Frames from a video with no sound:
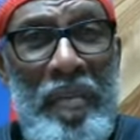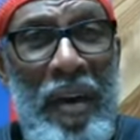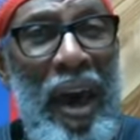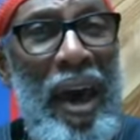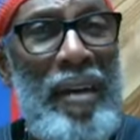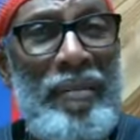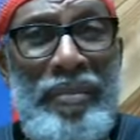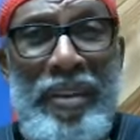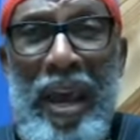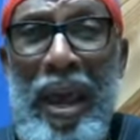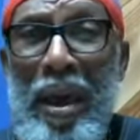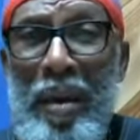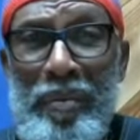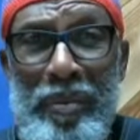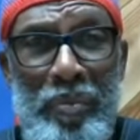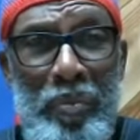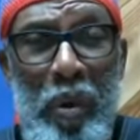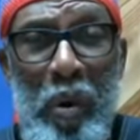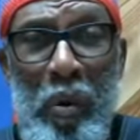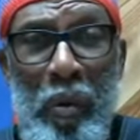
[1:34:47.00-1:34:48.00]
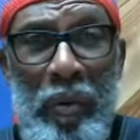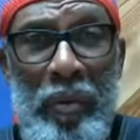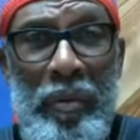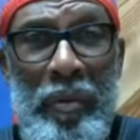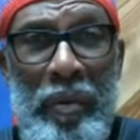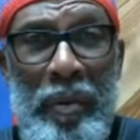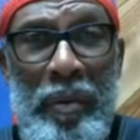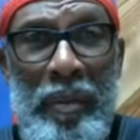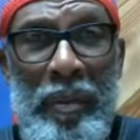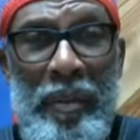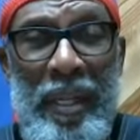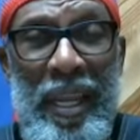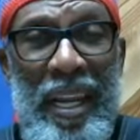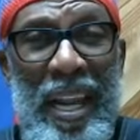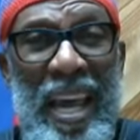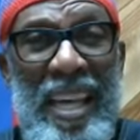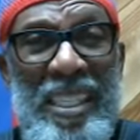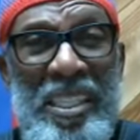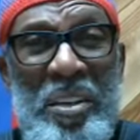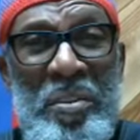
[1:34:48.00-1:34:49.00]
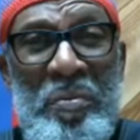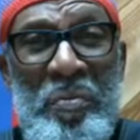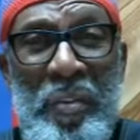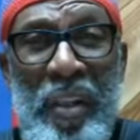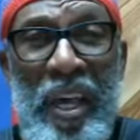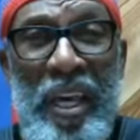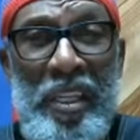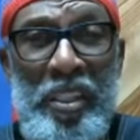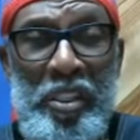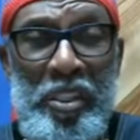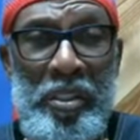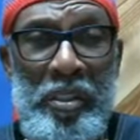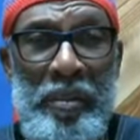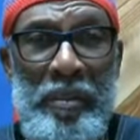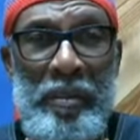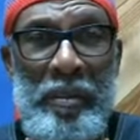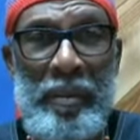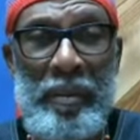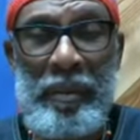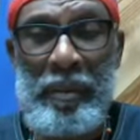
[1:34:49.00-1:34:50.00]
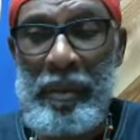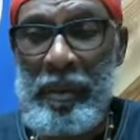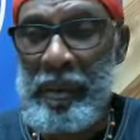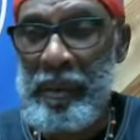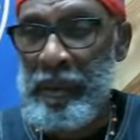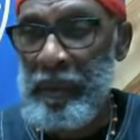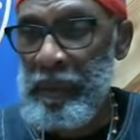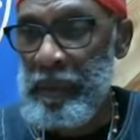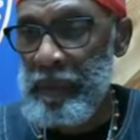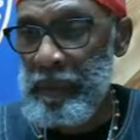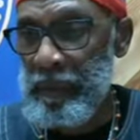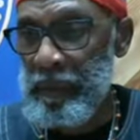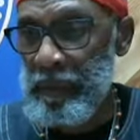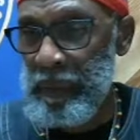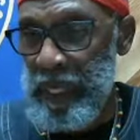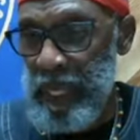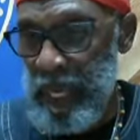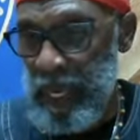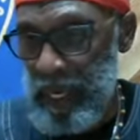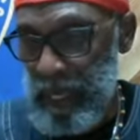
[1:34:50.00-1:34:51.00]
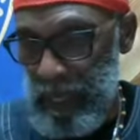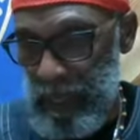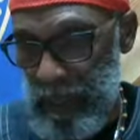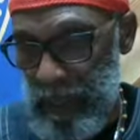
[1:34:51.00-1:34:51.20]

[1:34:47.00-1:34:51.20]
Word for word: five times more. Now that's inflation. Okay?